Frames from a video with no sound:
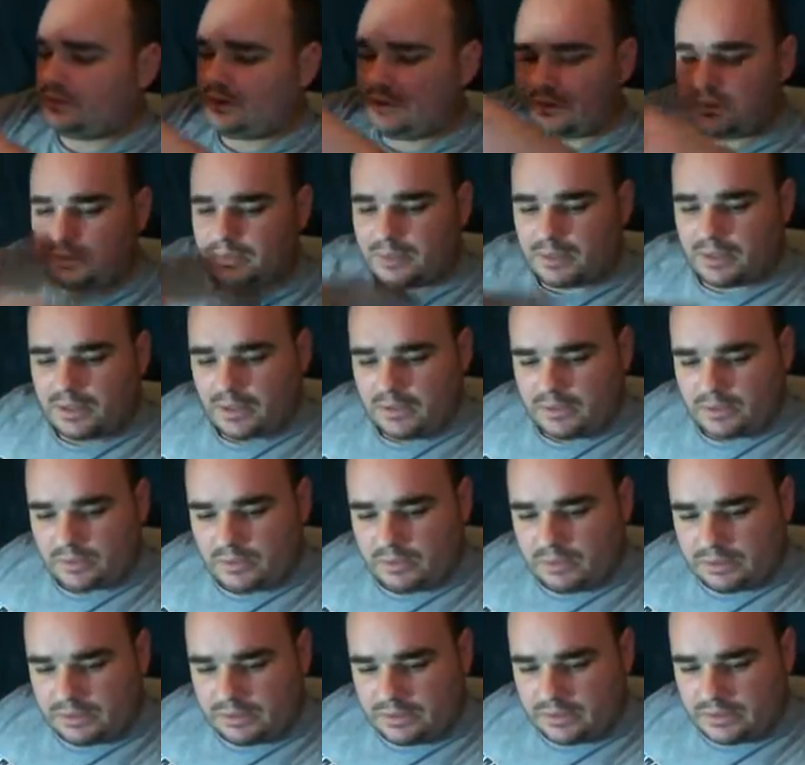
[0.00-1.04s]
give them a go. It's
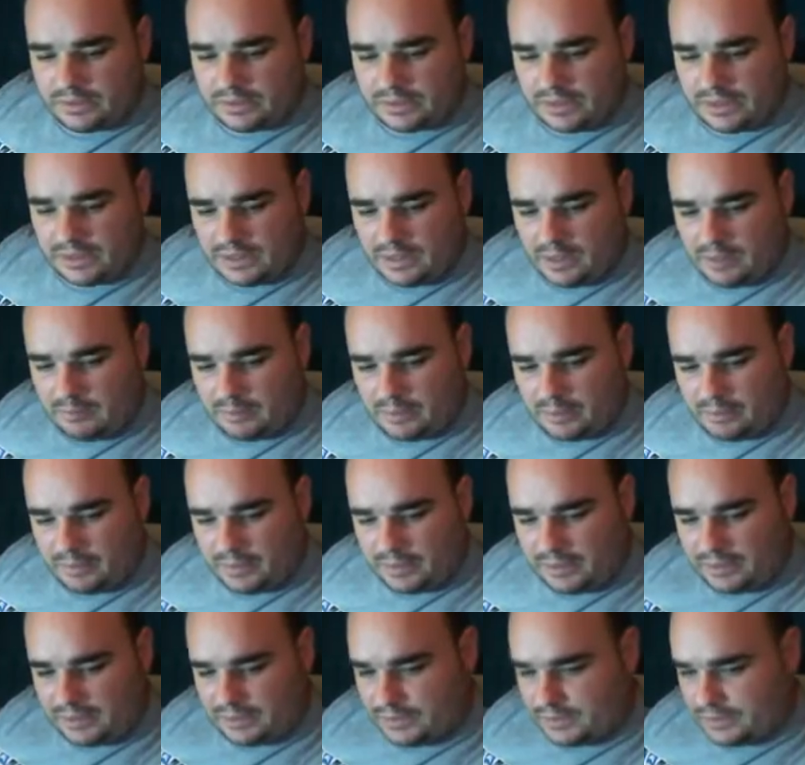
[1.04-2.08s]
always nice to get a couple of
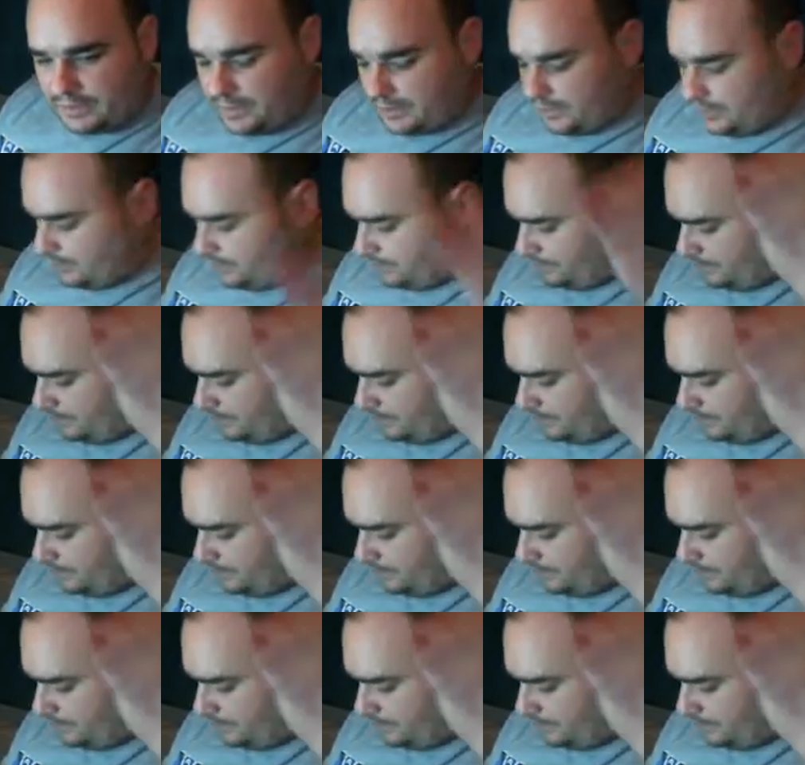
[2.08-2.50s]
paints.